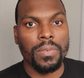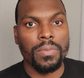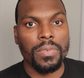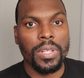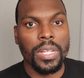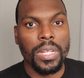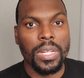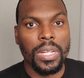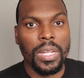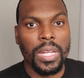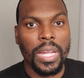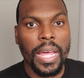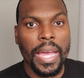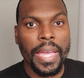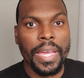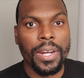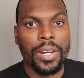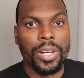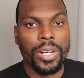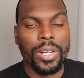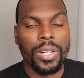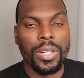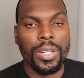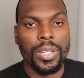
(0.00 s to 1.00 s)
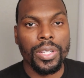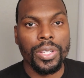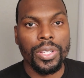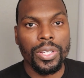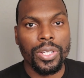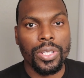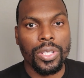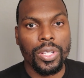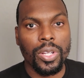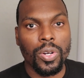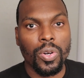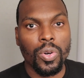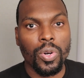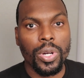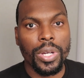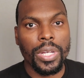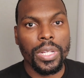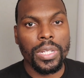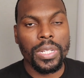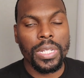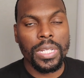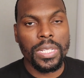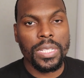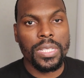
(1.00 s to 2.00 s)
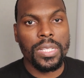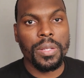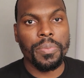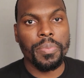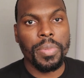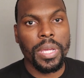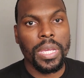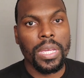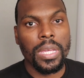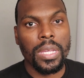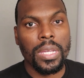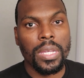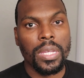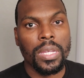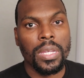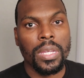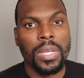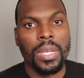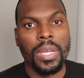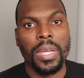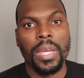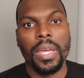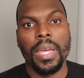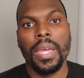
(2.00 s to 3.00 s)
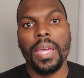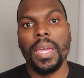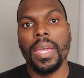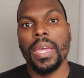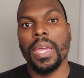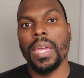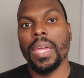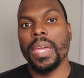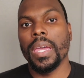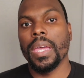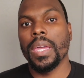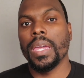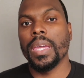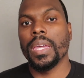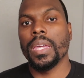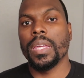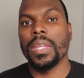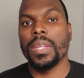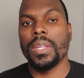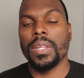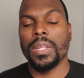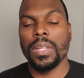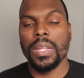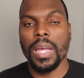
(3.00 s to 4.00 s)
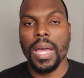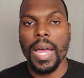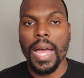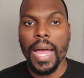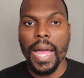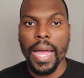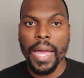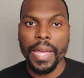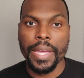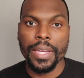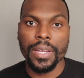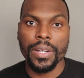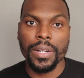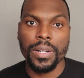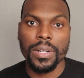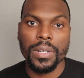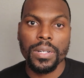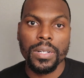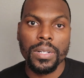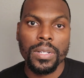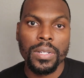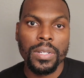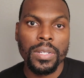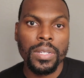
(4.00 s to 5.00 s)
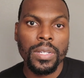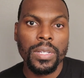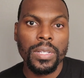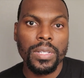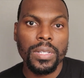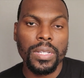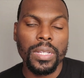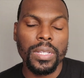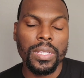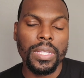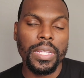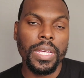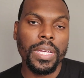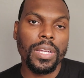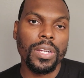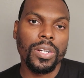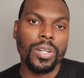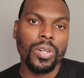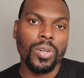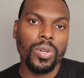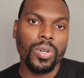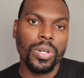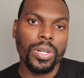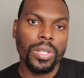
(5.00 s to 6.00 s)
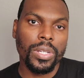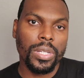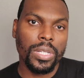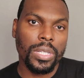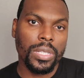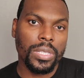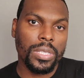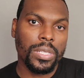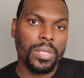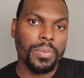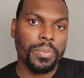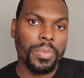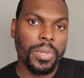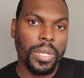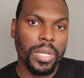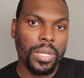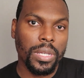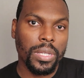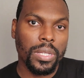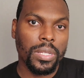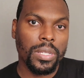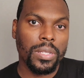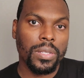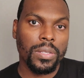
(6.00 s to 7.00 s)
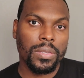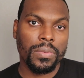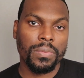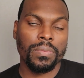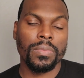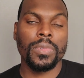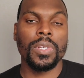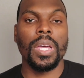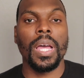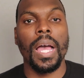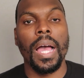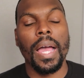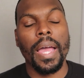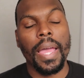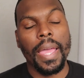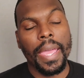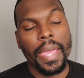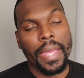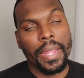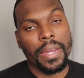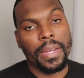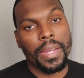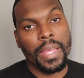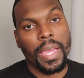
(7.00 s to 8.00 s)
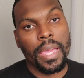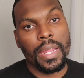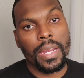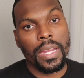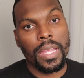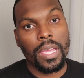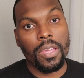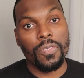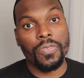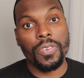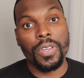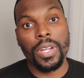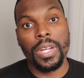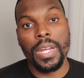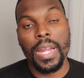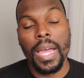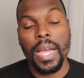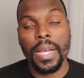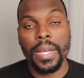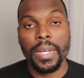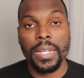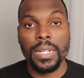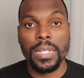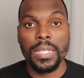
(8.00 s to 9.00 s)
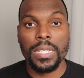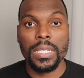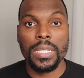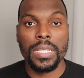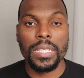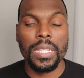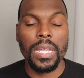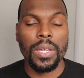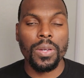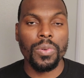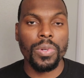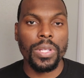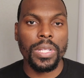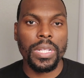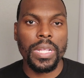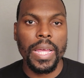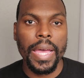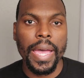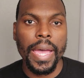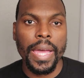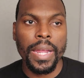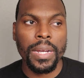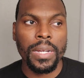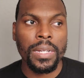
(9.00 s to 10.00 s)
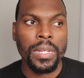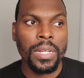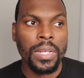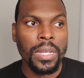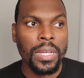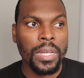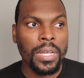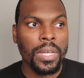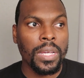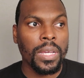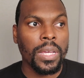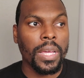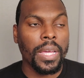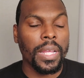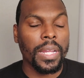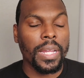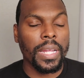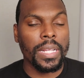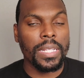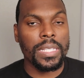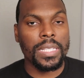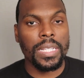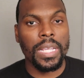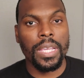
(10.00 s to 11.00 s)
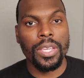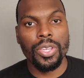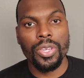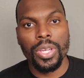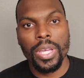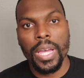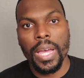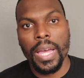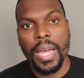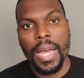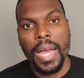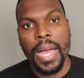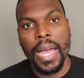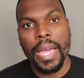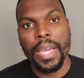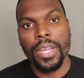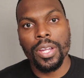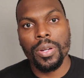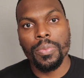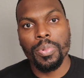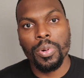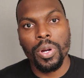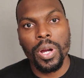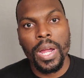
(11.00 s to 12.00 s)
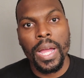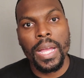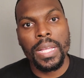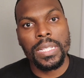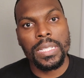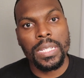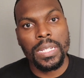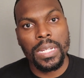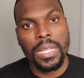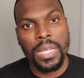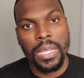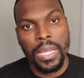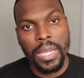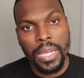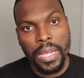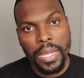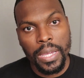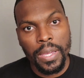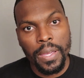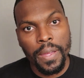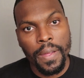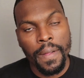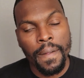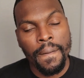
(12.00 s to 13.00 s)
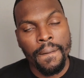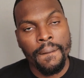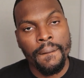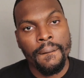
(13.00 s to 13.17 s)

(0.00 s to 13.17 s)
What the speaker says: lighter the oil needs to be, and the higher, the thicker the oil needs to be. And if you're not gonna stick with that, let's say you got higher porosity hair,